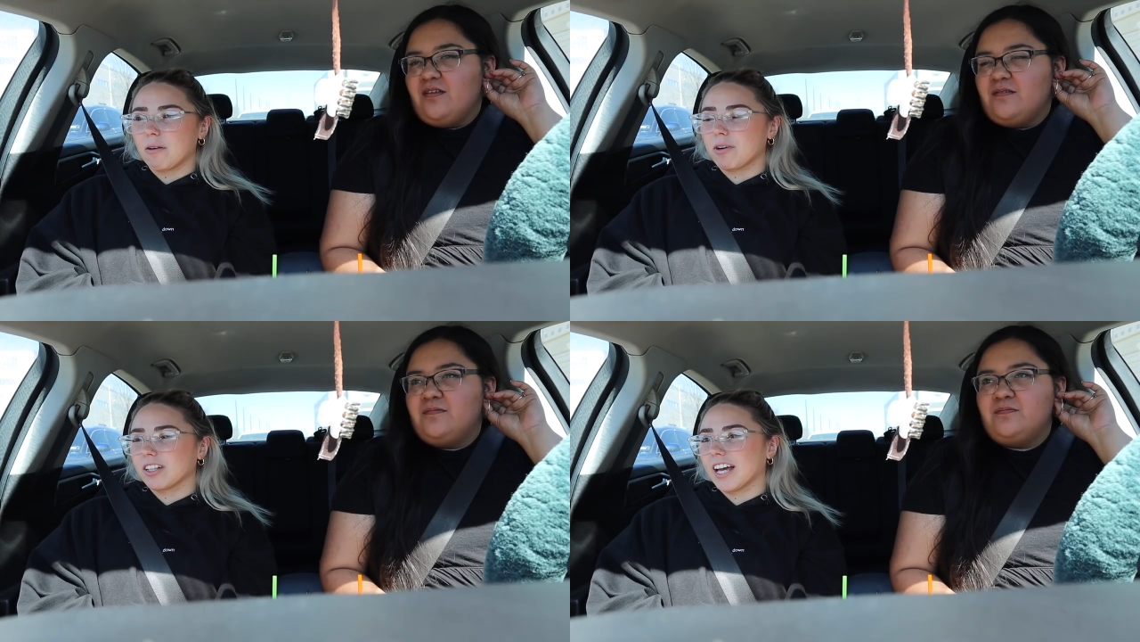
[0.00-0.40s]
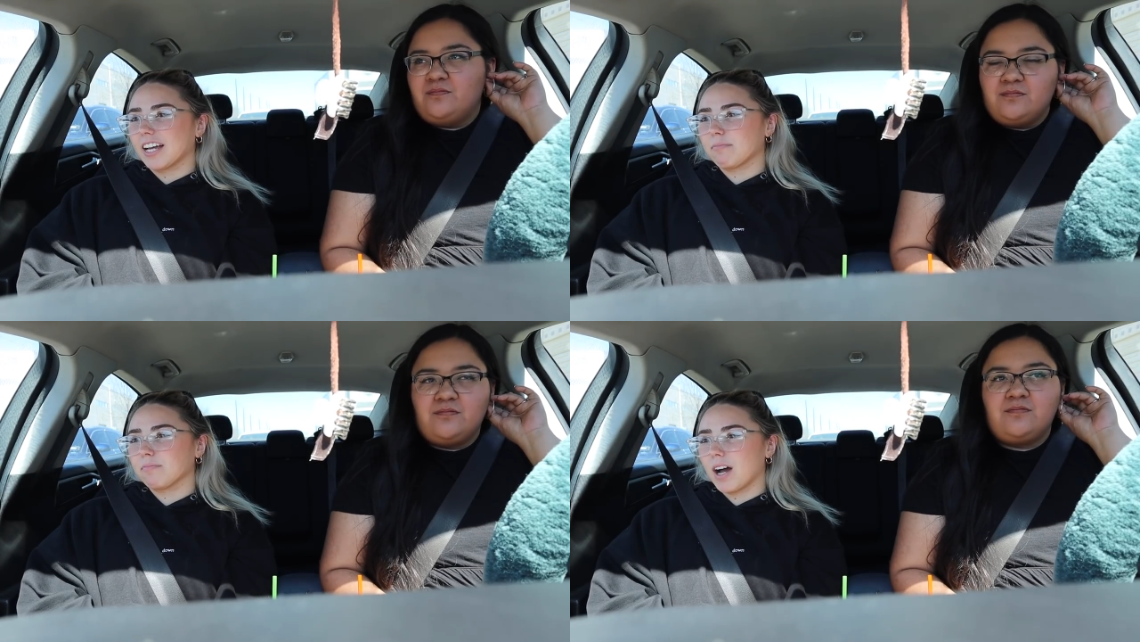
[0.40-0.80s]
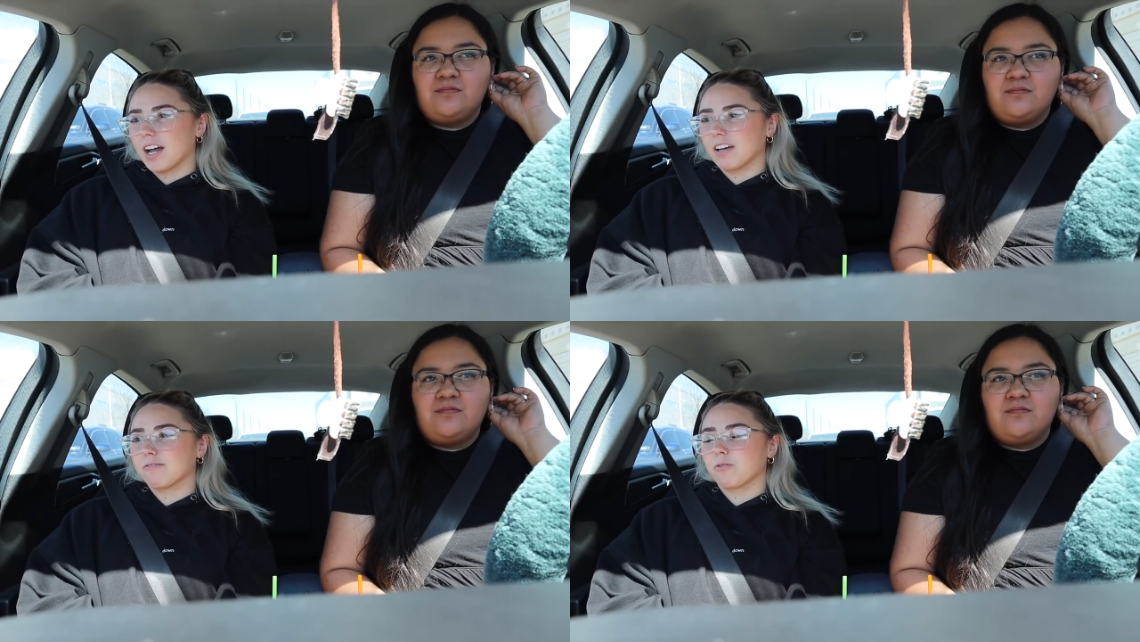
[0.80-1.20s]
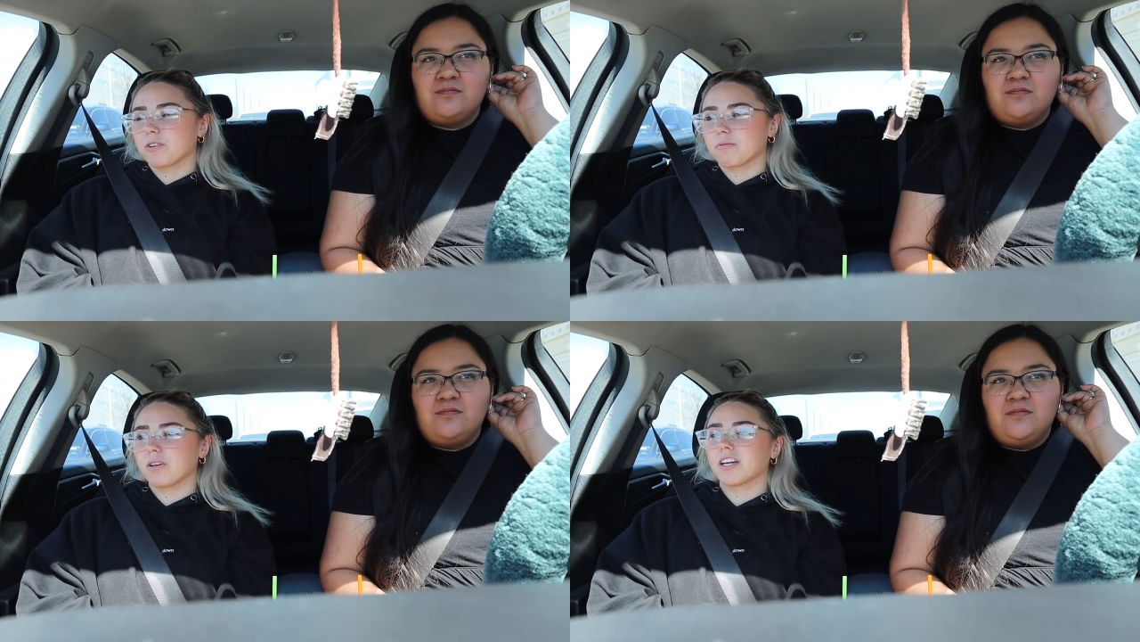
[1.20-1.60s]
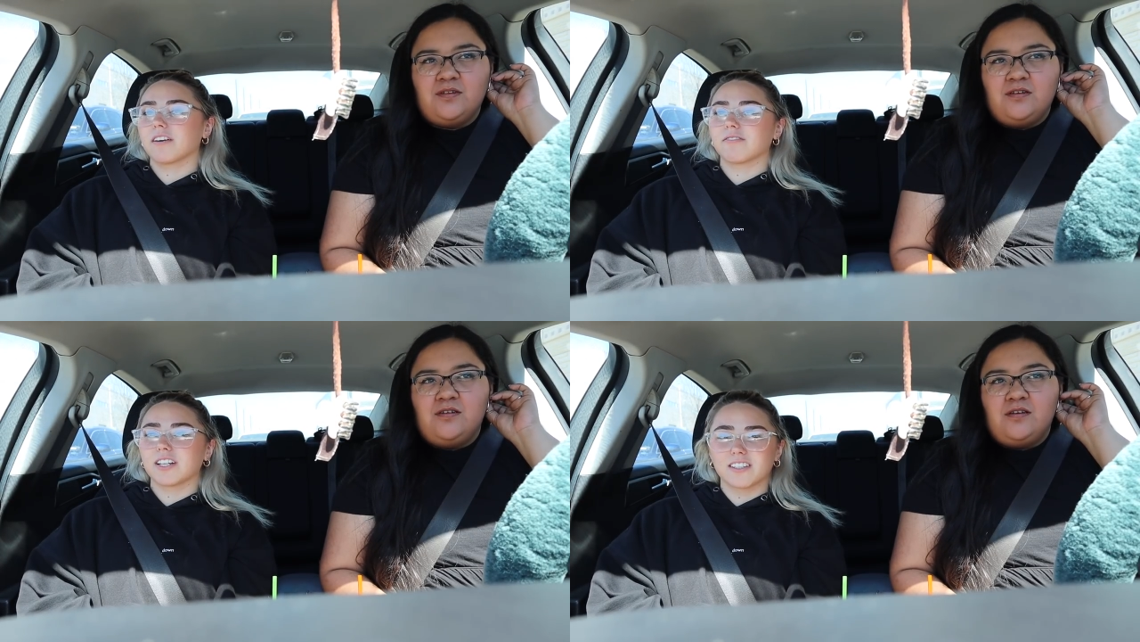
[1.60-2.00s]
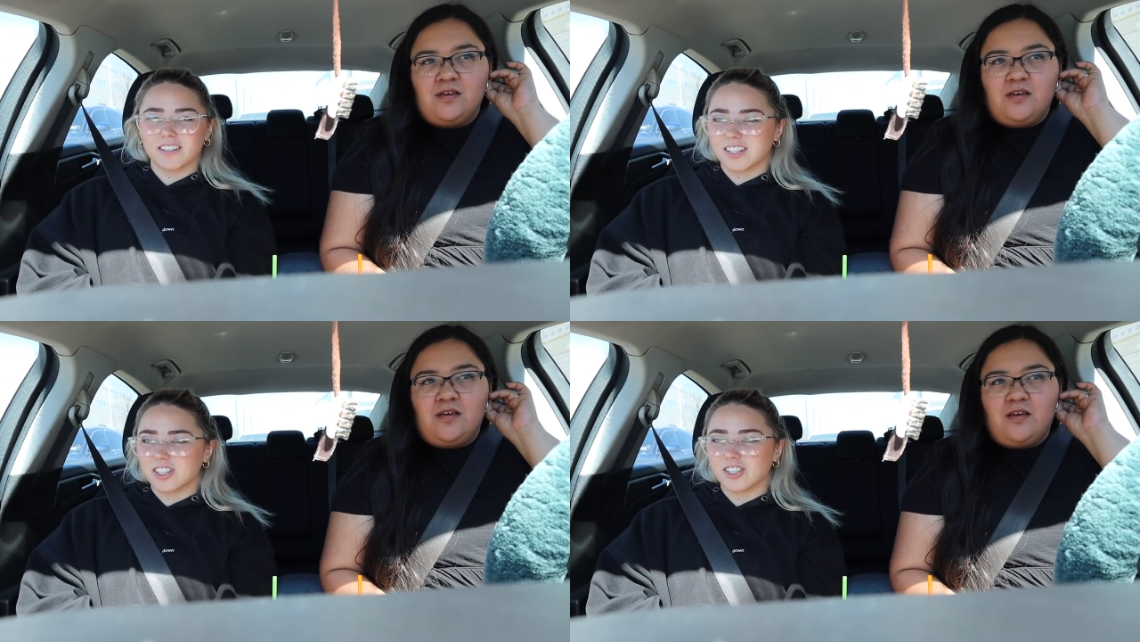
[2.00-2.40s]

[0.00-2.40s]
Speaker 1: I'm on like my 4th week of consistent